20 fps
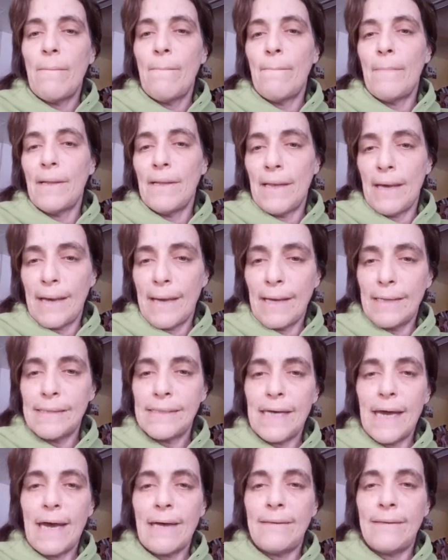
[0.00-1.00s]
But like I
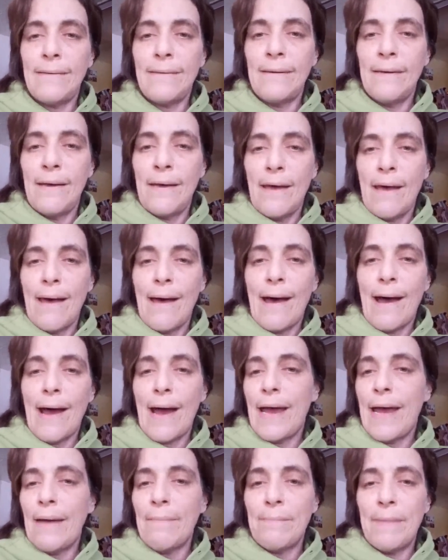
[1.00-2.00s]
said,
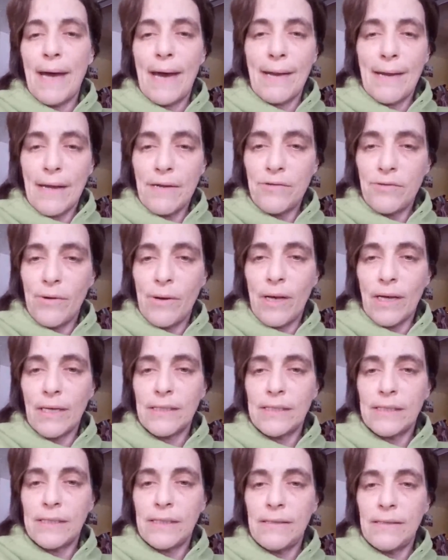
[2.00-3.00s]
I am not on
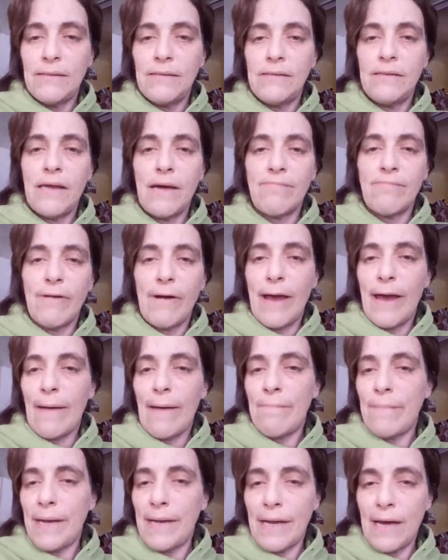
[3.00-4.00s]
drugs, never
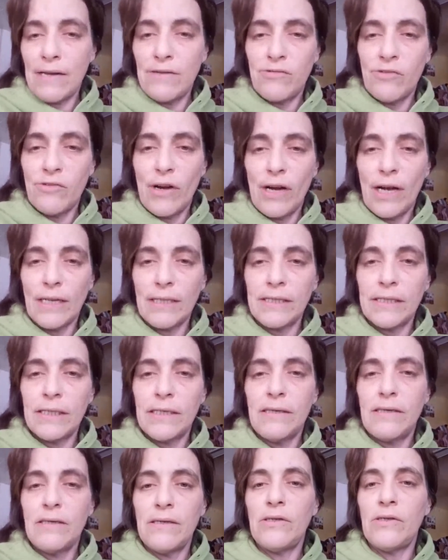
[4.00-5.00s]
have been on drugs,
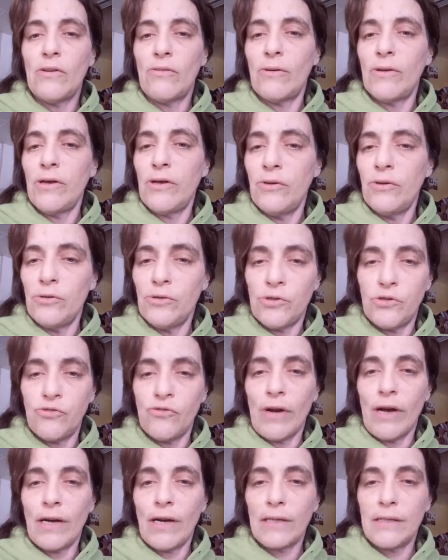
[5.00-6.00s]
don't use
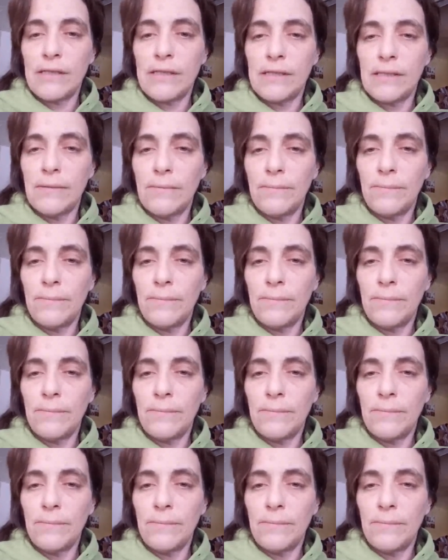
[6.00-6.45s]
drugs.